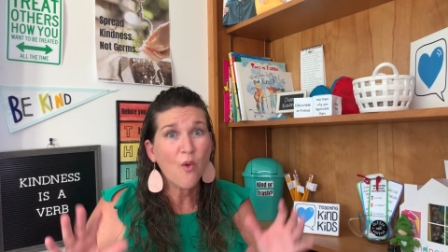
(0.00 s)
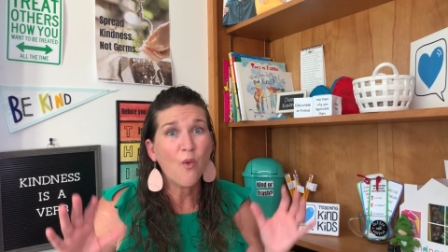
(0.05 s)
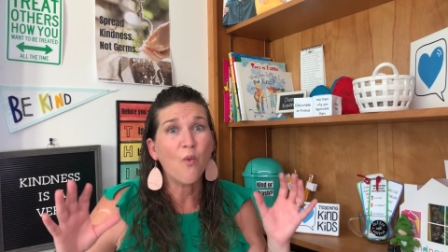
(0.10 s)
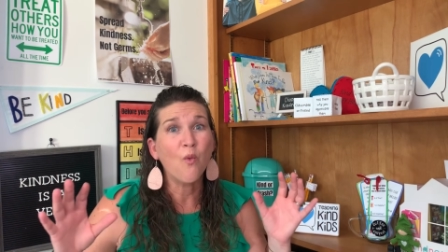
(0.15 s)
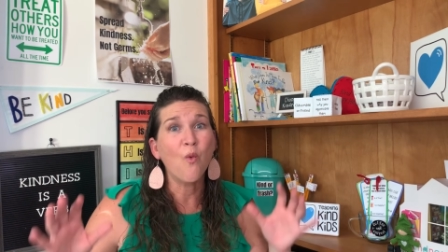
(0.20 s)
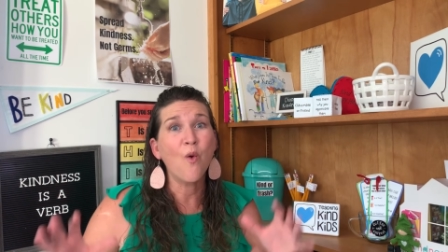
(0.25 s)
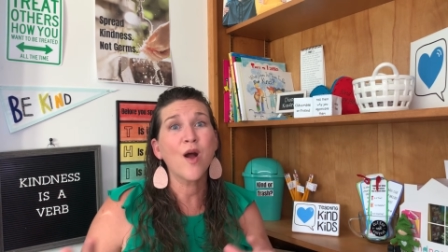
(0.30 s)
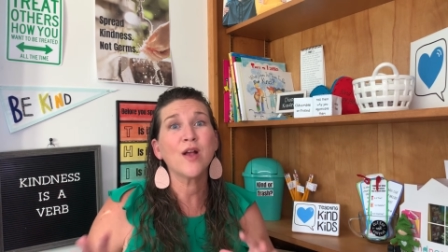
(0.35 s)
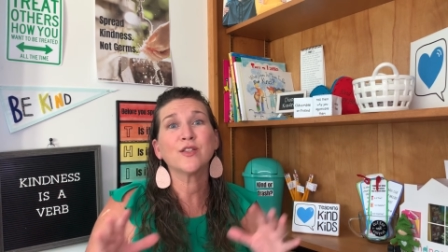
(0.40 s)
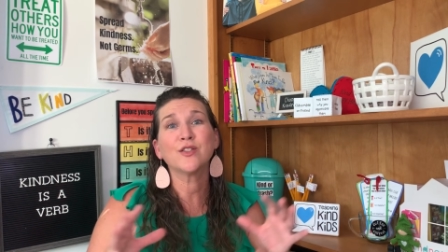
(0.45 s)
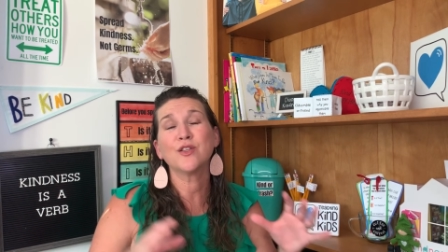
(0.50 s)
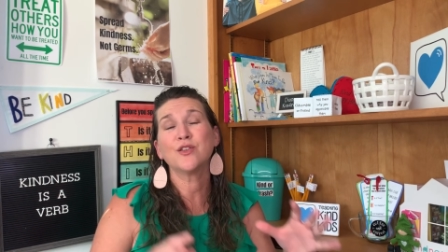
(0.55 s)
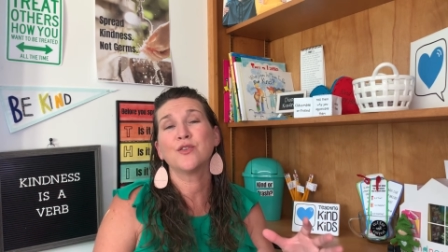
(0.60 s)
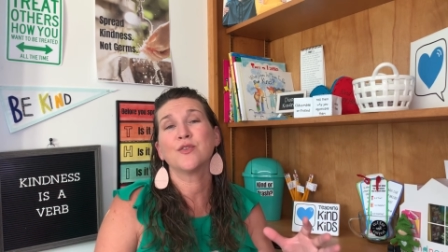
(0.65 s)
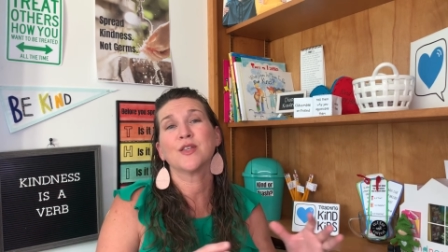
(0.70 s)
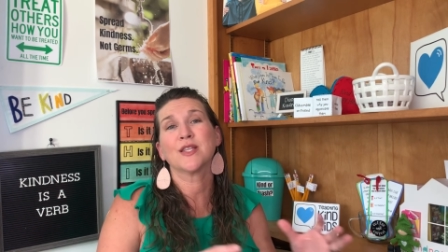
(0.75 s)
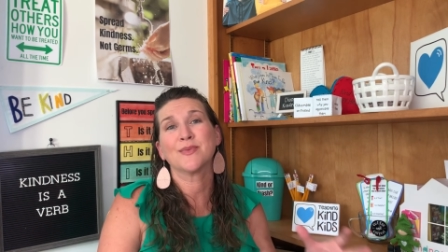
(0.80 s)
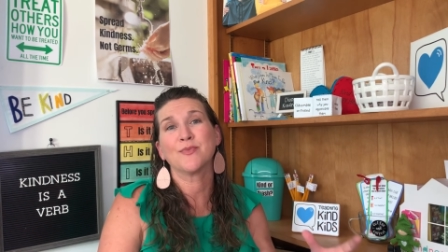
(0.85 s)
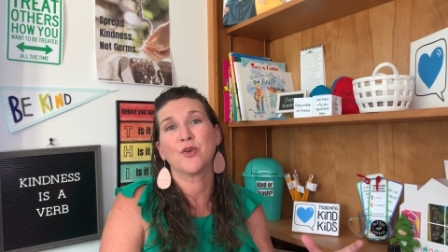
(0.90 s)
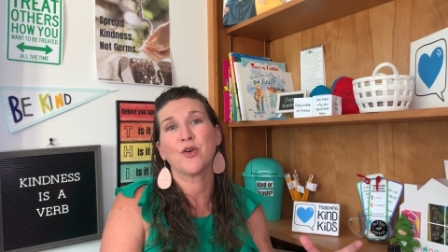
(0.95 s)
want to do
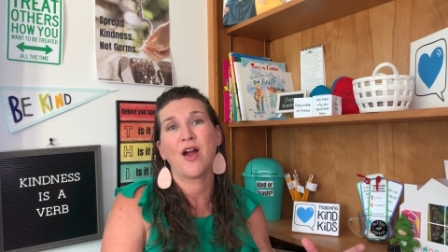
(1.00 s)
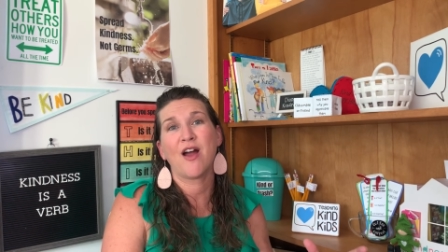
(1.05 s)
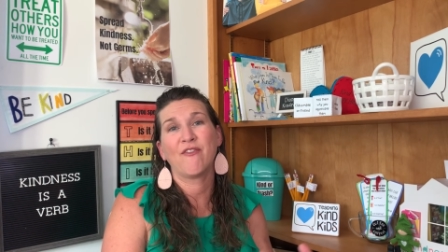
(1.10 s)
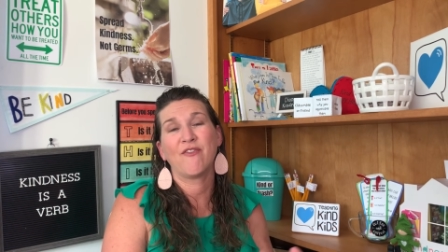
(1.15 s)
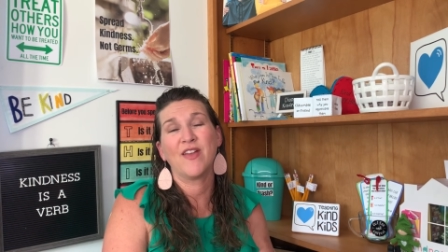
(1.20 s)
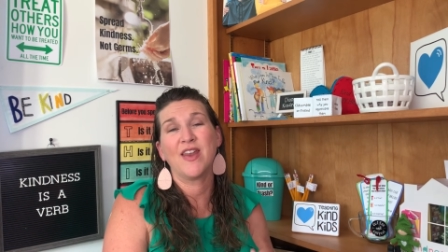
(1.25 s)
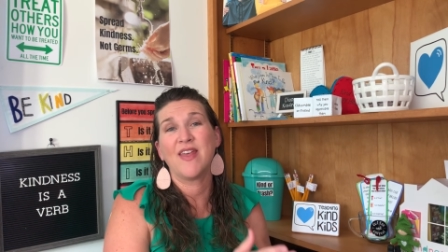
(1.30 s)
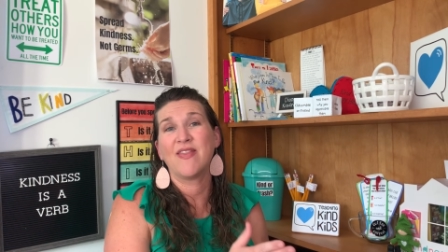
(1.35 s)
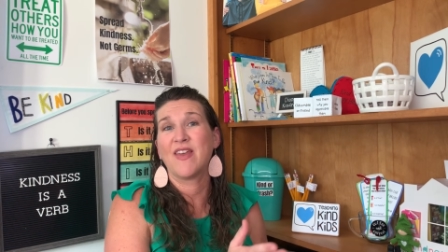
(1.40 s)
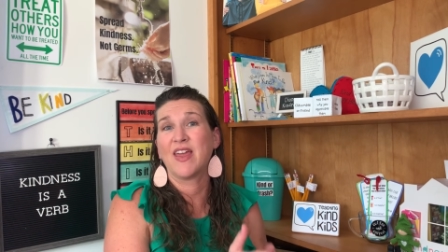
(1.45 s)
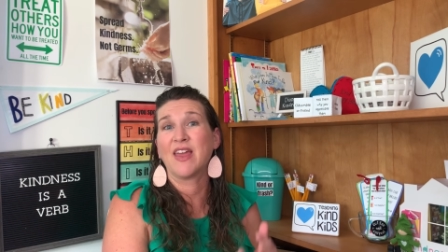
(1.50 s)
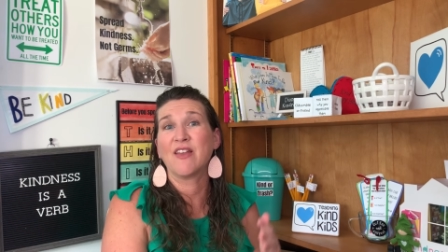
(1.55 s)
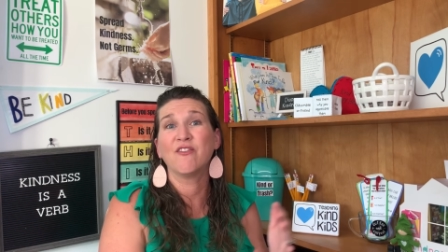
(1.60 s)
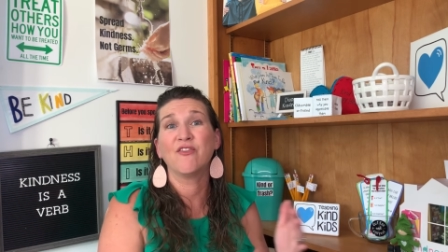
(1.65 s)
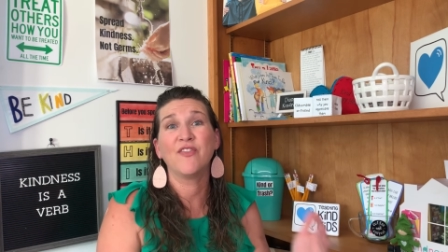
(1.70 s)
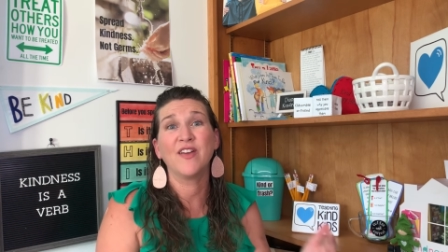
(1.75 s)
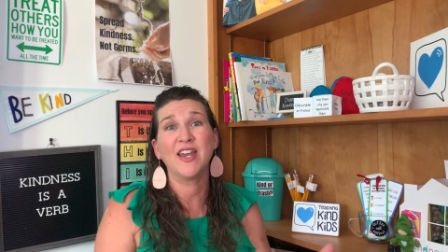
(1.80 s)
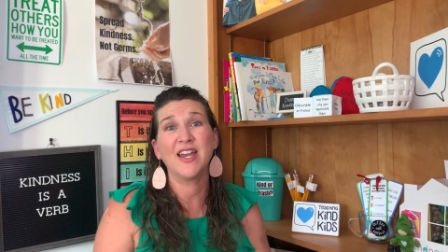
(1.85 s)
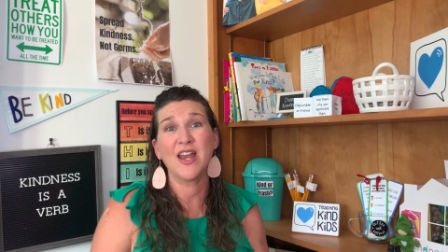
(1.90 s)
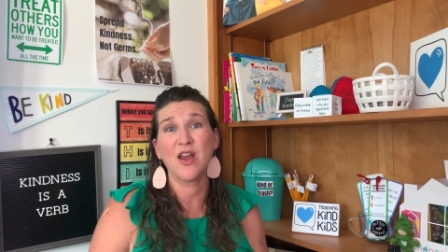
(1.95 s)
this more often and they can fit it